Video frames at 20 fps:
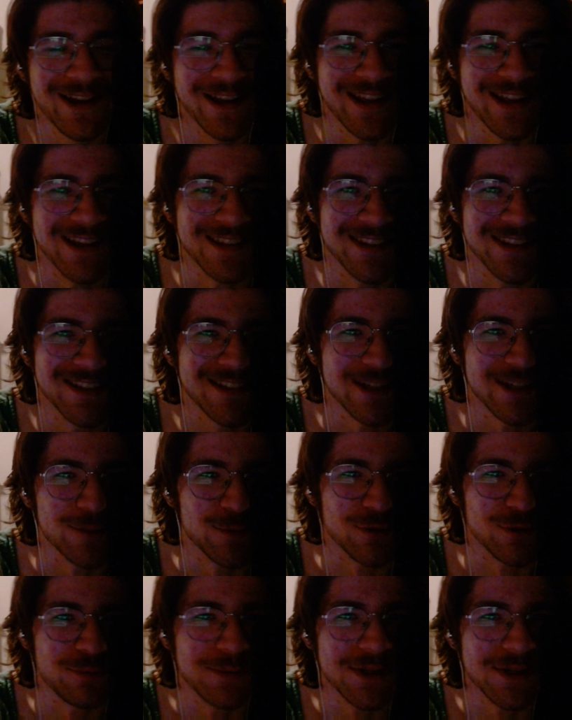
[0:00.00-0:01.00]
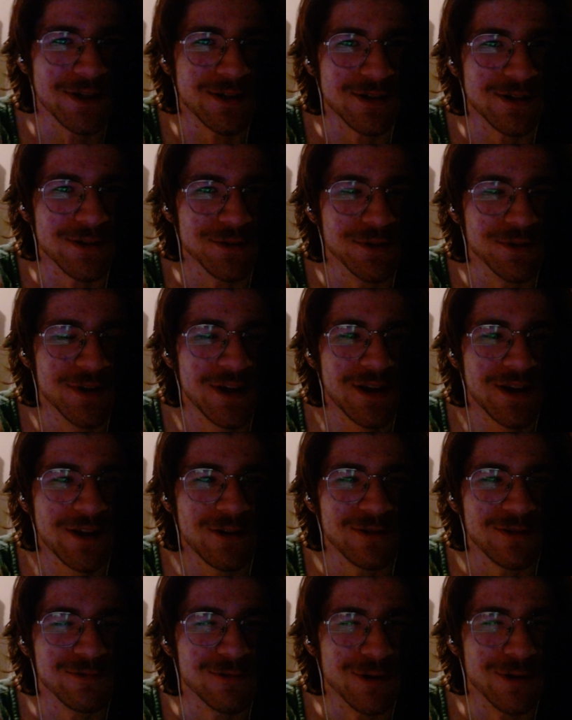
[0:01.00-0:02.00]
and this time it'll be called
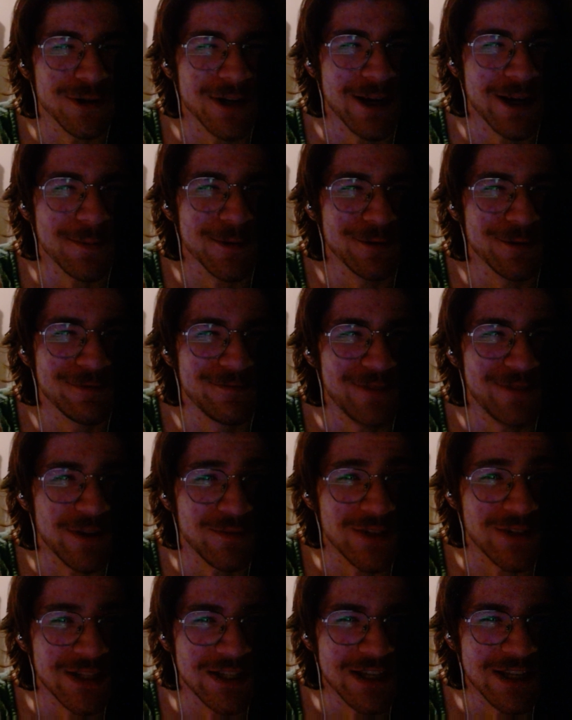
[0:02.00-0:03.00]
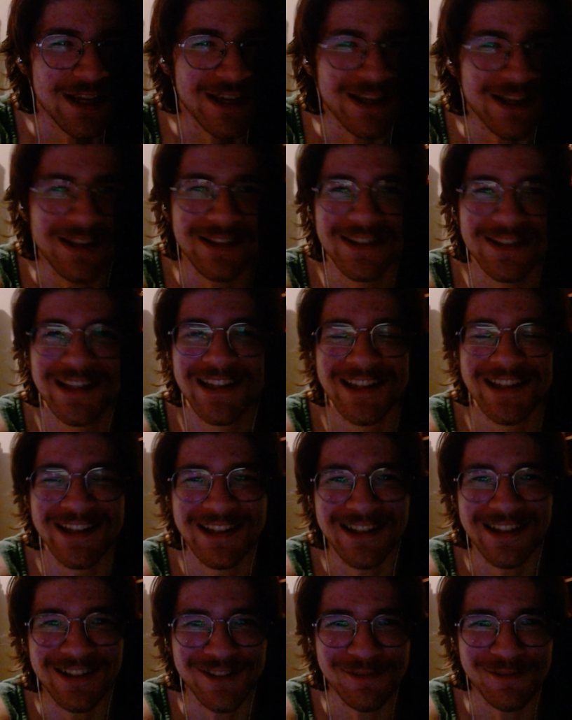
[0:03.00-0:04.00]
Warhammer 50k.
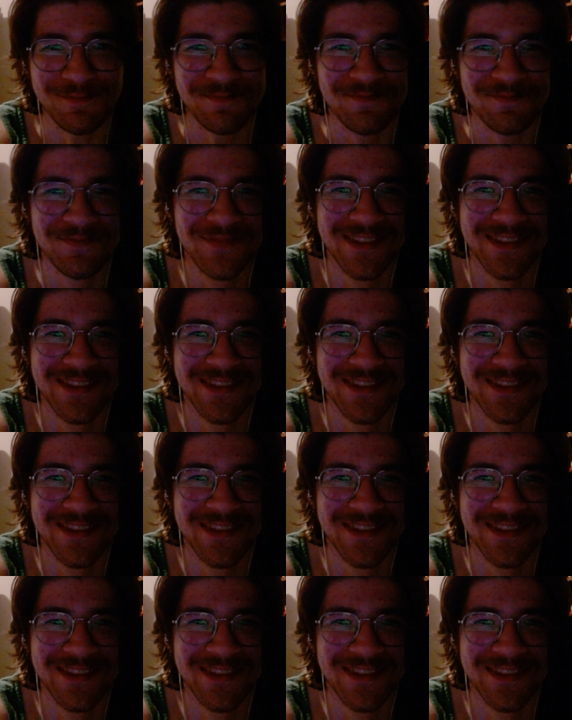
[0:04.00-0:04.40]
Um,